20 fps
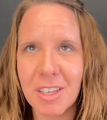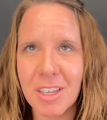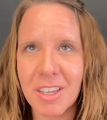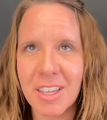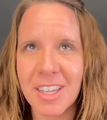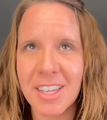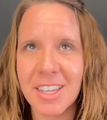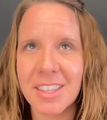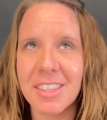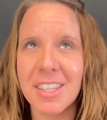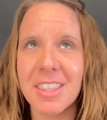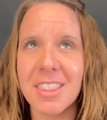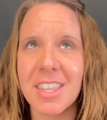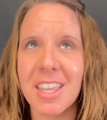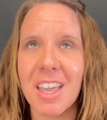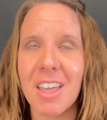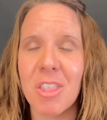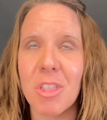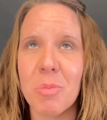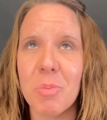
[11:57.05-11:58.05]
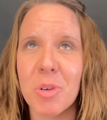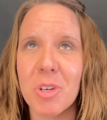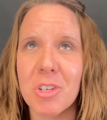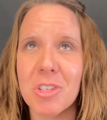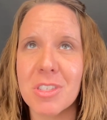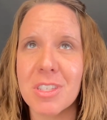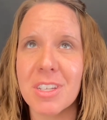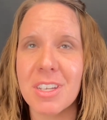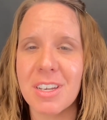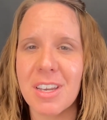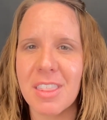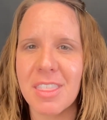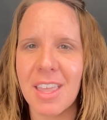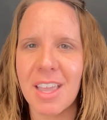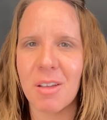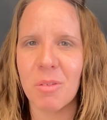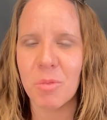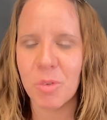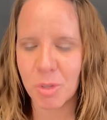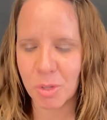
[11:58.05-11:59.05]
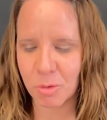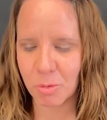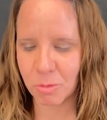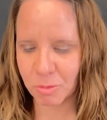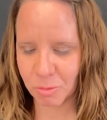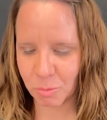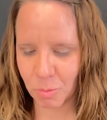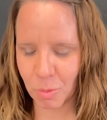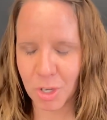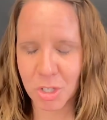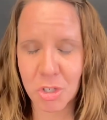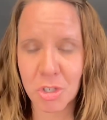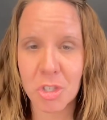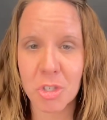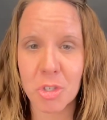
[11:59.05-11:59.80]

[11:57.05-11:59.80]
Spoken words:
And then the other person that would watch the